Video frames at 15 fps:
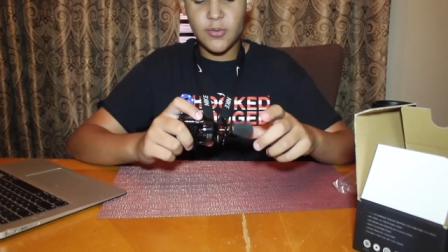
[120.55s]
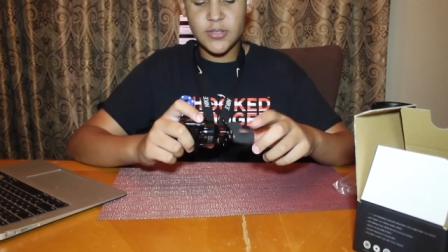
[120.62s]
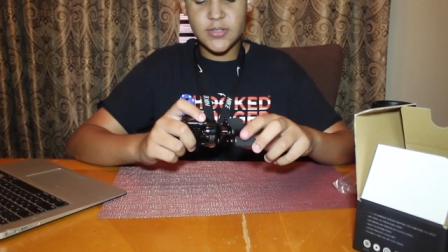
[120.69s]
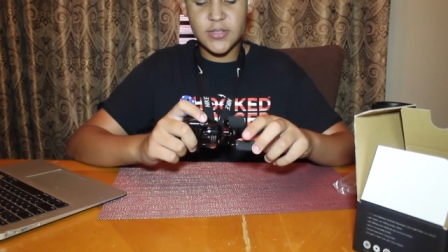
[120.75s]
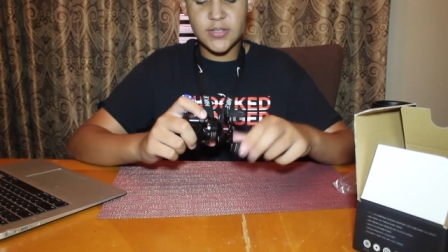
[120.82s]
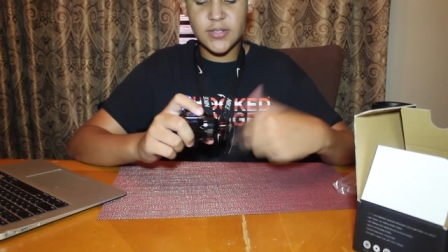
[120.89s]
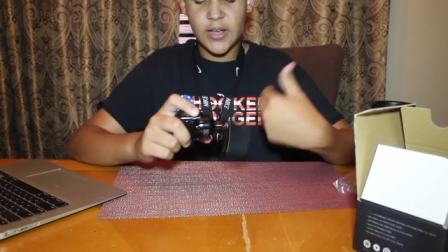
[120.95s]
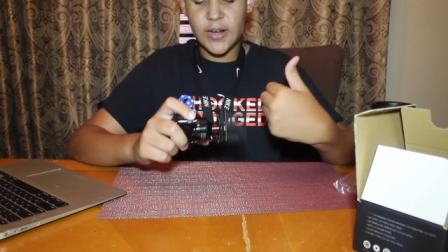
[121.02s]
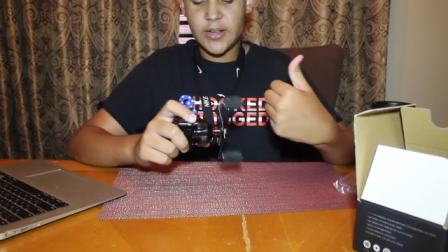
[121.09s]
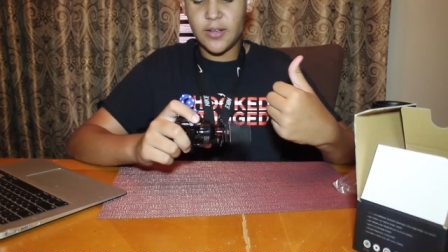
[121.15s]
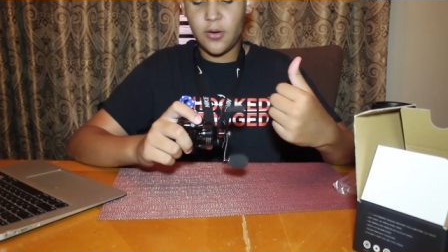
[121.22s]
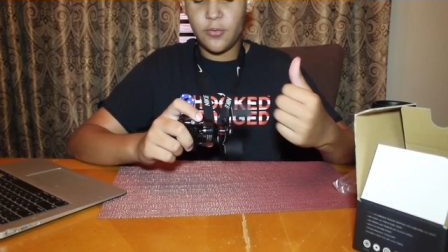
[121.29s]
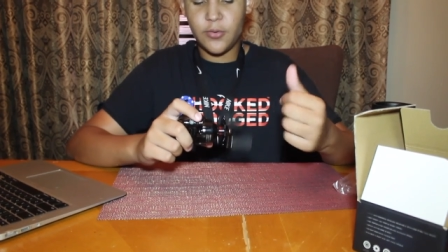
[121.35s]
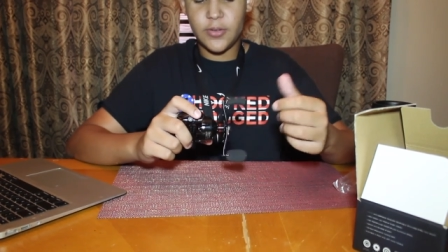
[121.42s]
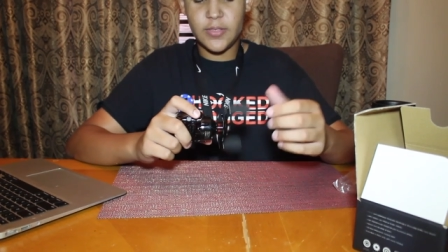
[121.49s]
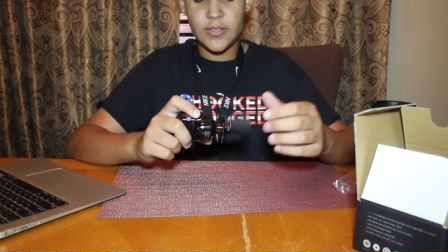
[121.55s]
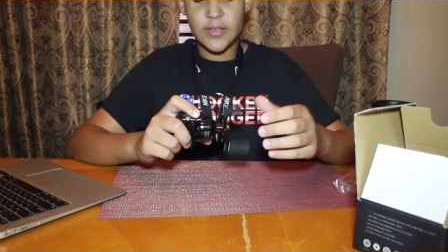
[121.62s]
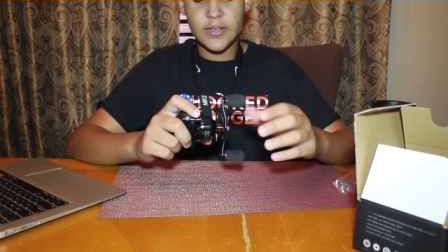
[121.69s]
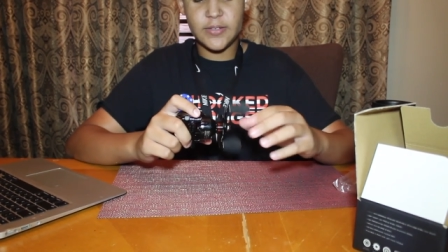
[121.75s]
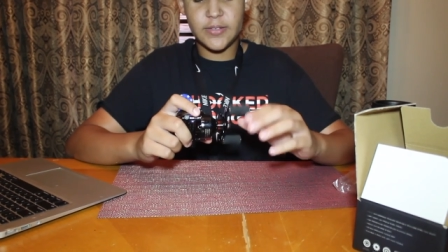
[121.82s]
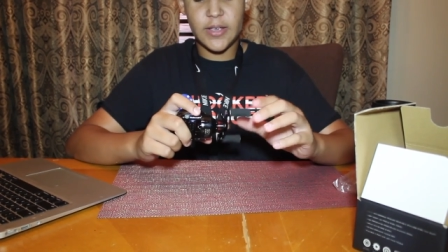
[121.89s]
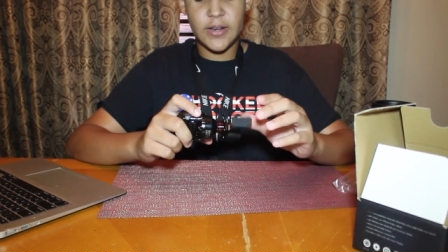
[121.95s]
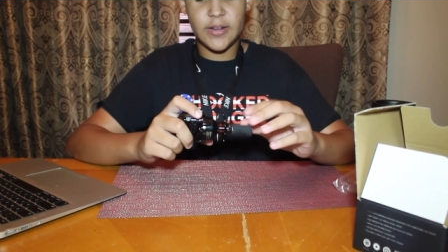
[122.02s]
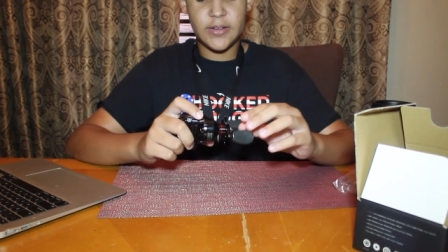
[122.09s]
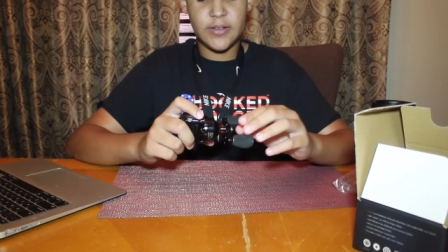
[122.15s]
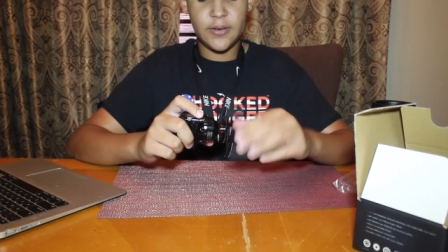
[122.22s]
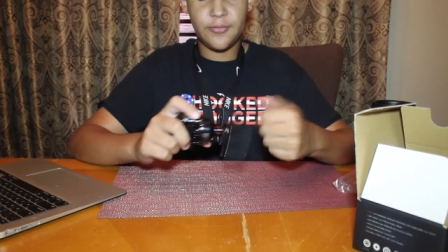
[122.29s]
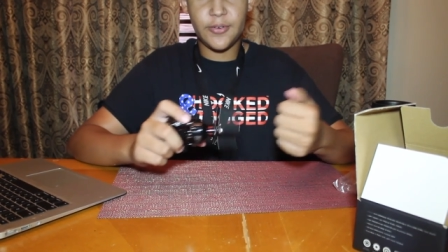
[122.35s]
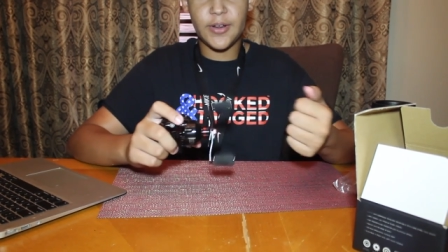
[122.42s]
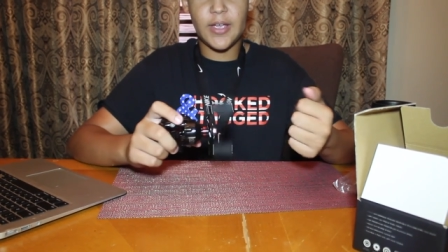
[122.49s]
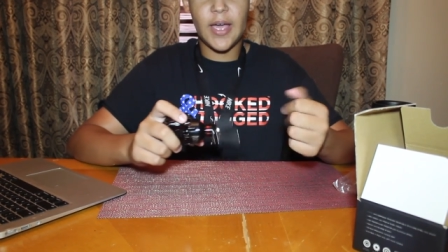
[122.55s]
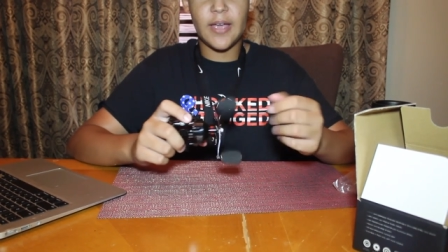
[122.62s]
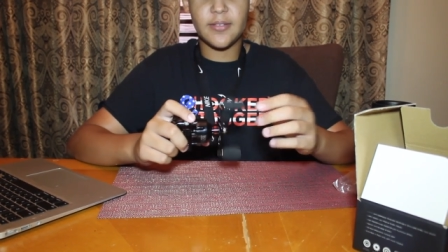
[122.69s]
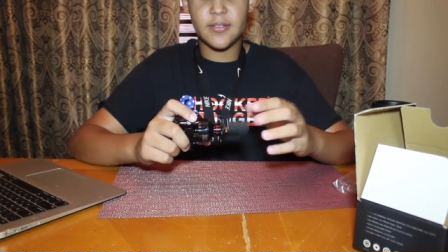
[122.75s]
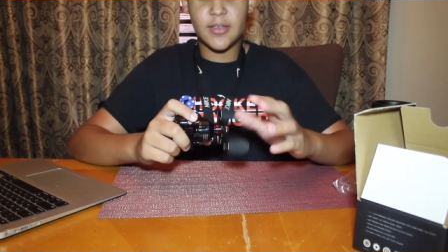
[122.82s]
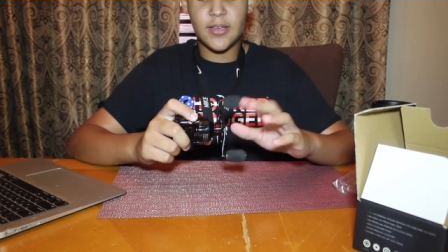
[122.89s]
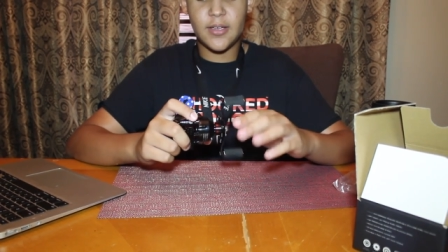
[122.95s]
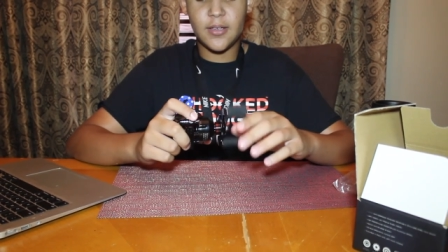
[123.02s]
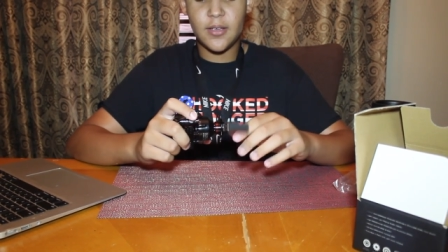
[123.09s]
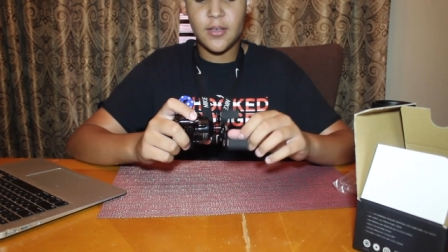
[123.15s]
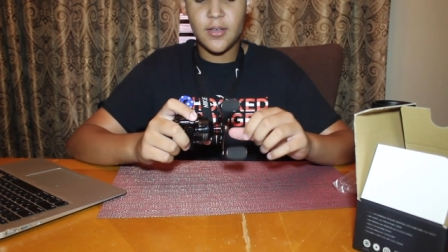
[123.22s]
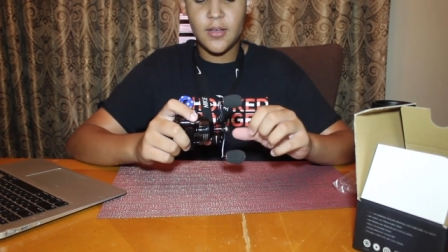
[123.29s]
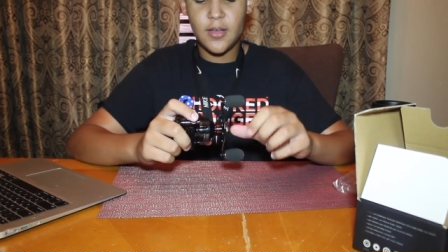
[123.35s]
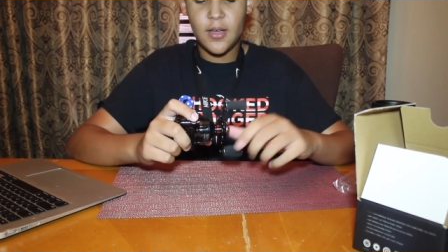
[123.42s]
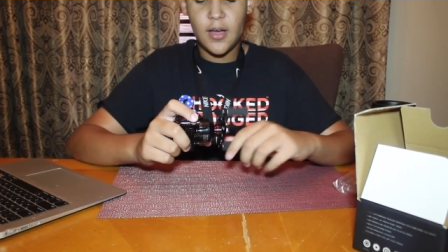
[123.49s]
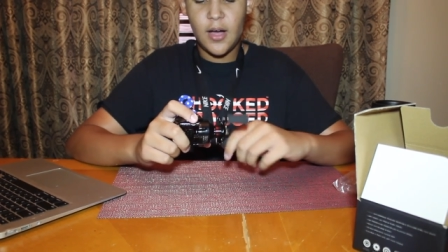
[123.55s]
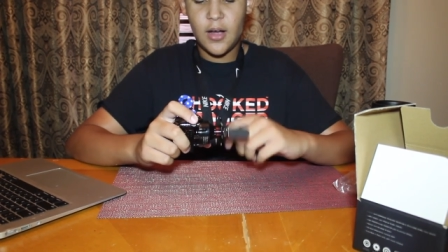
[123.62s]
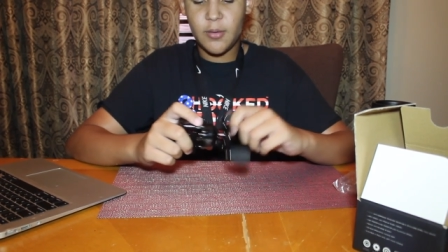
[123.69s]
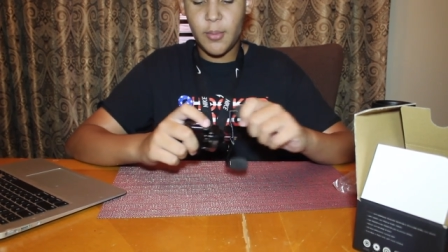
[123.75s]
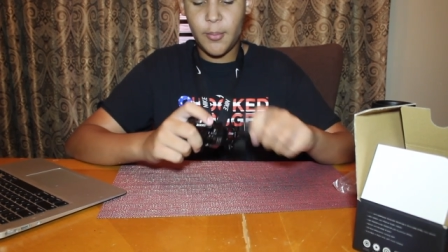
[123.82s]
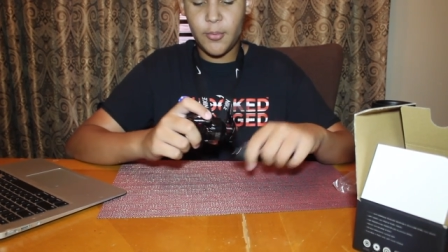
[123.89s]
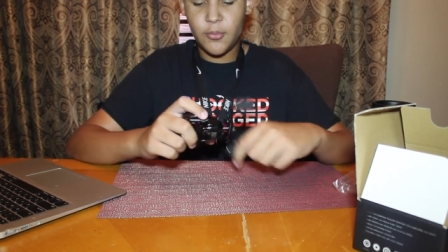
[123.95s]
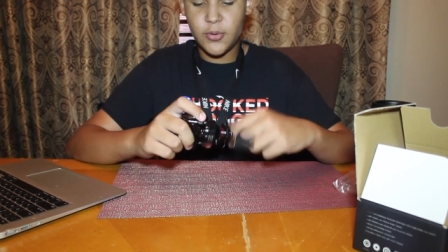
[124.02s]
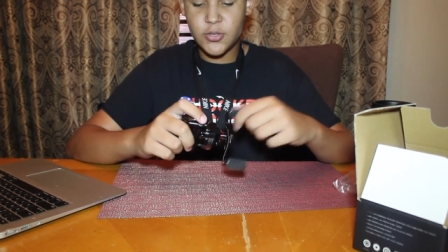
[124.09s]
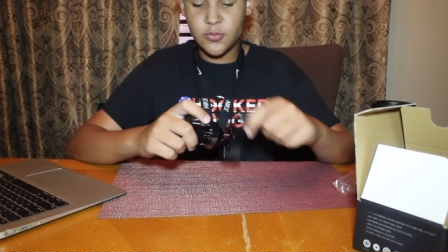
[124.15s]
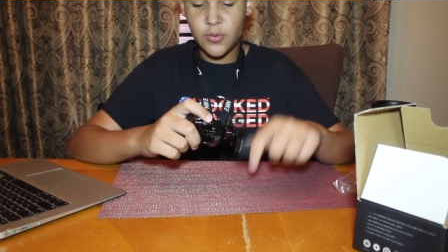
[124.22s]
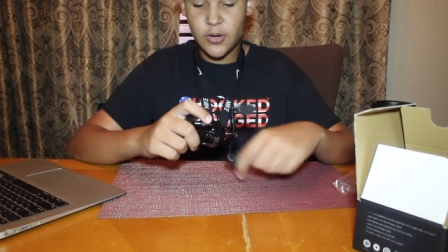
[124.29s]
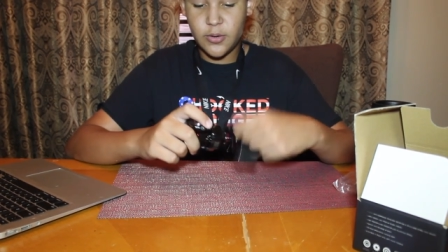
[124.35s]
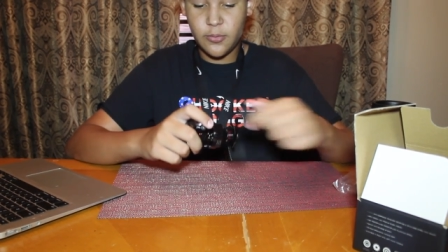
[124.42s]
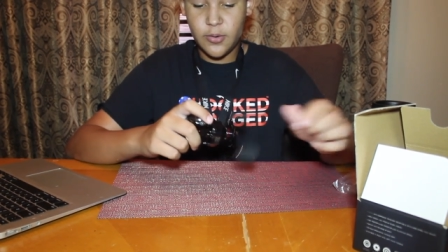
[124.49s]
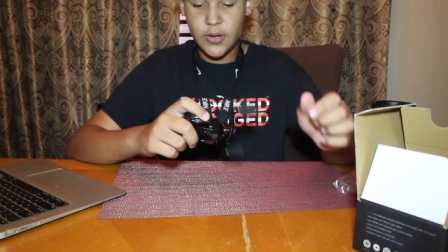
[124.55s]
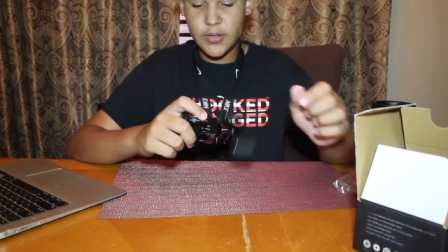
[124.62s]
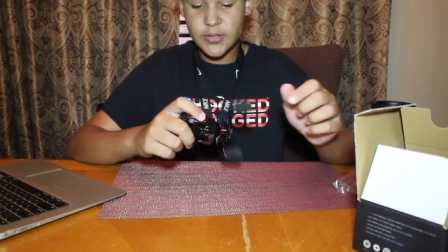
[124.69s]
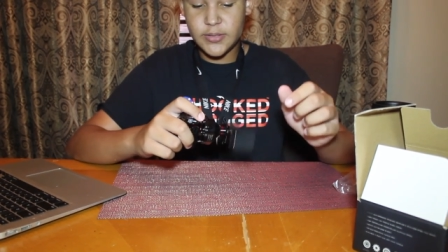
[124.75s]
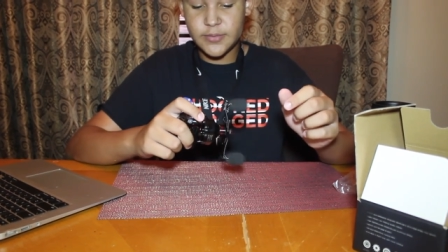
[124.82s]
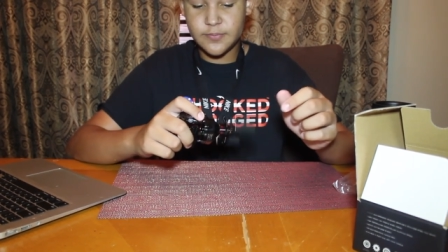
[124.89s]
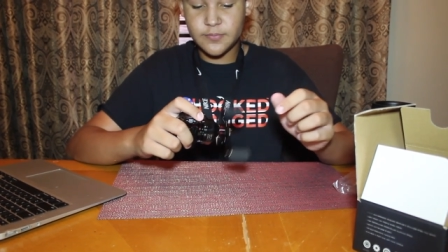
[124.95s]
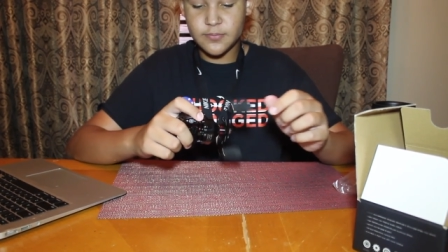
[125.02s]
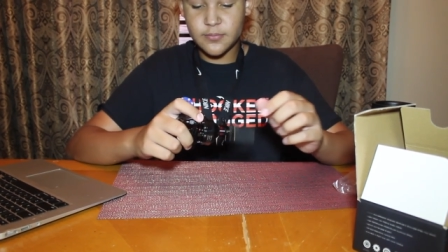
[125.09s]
was deciding over this and a different casting. I don't remember which one it was.